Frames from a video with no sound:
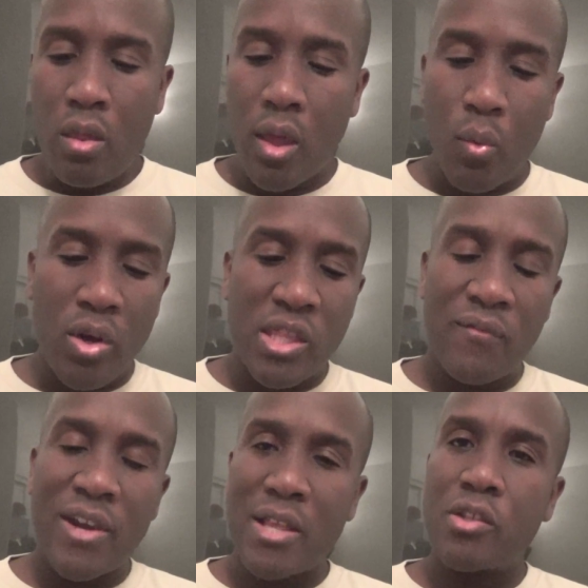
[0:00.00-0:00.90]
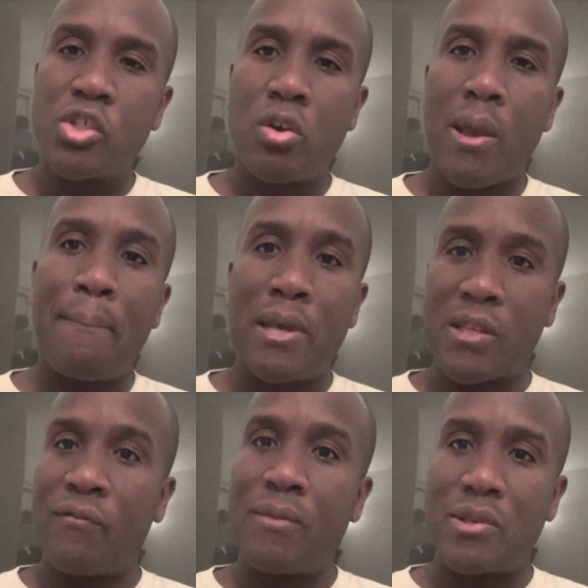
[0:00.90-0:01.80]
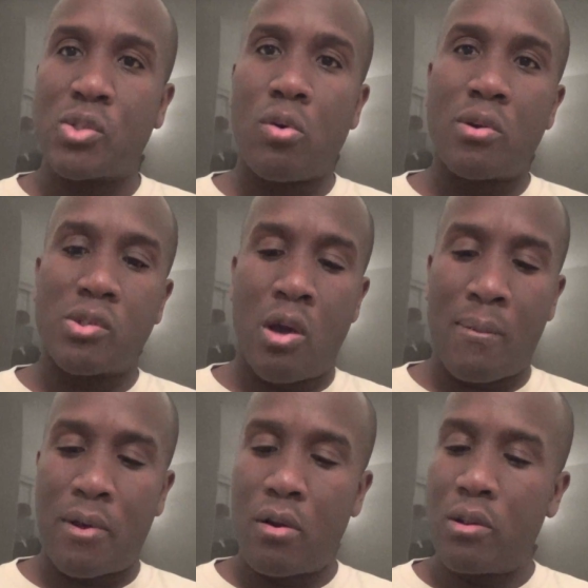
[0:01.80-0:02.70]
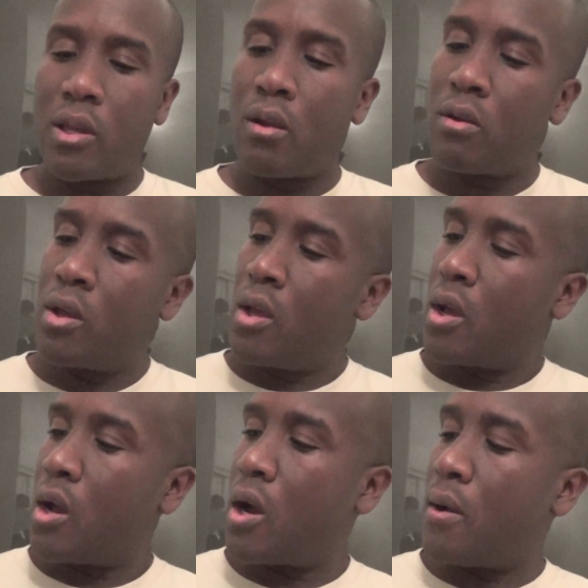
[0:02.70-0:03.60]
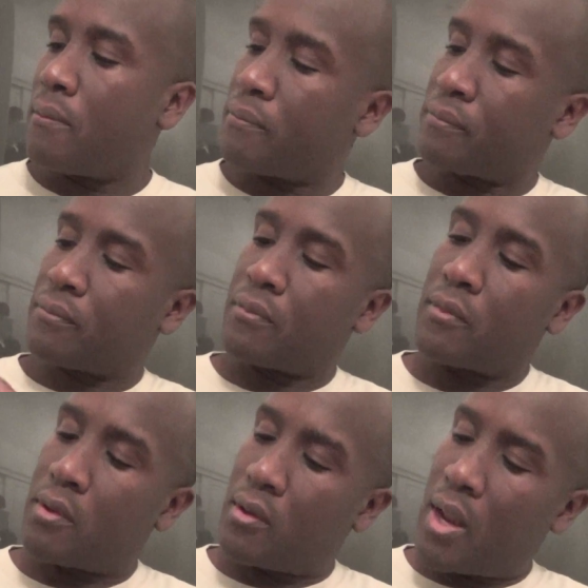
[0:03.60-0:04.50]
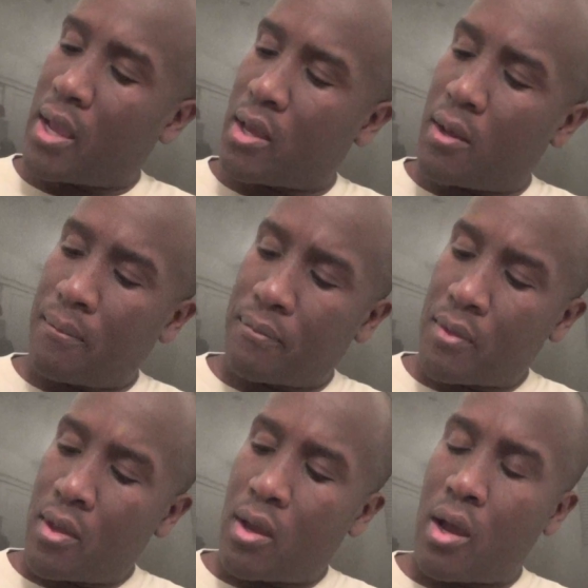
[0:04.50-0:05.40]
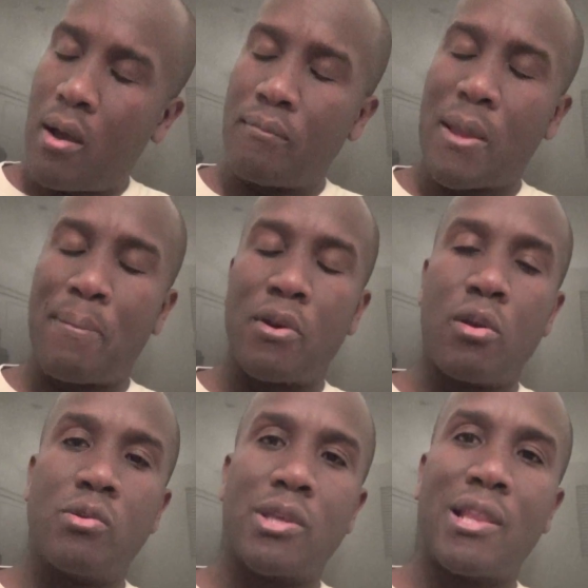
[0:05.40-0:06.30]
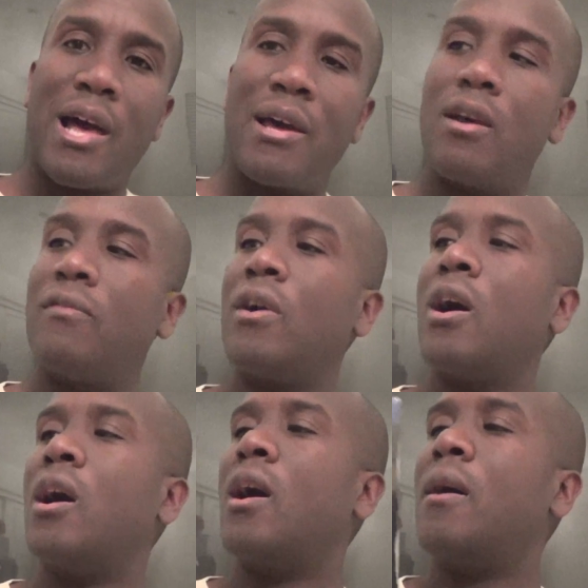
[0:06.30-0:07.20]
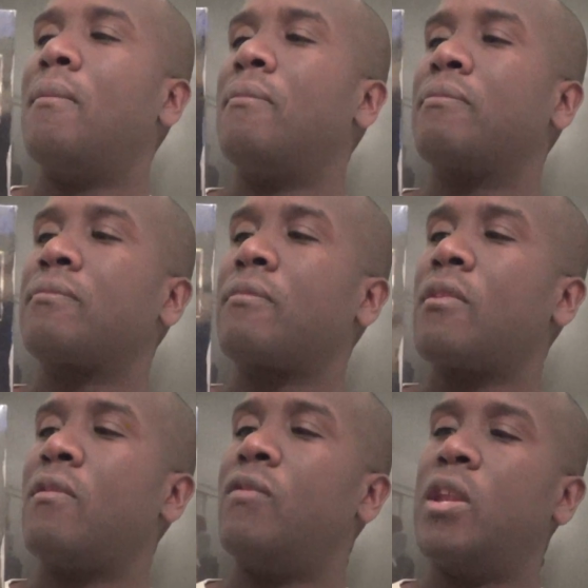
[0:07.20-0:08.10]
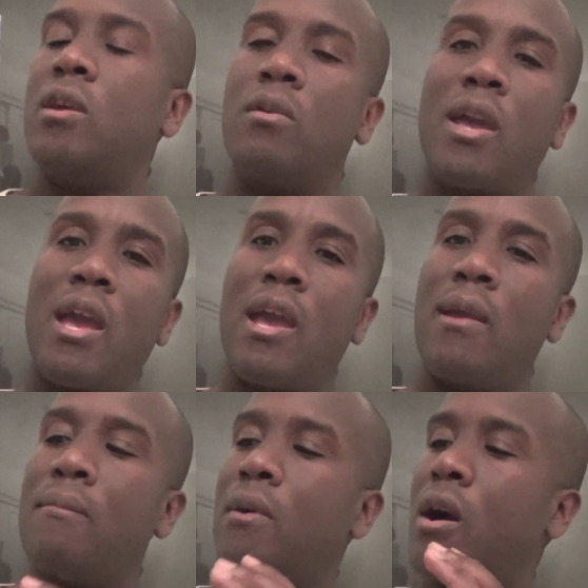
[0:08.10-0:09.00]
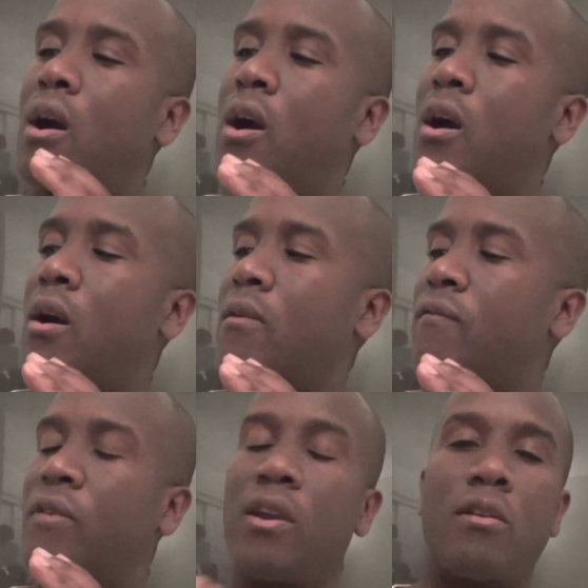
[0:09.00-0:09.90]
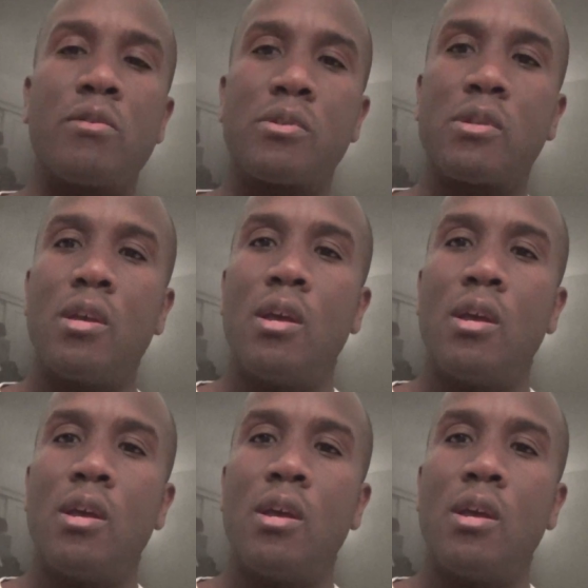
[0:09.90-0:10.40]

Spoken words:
And one thing I forgot to show you, I picked up from that store I was talking about earlier. NECA, they produce a lot of video game figures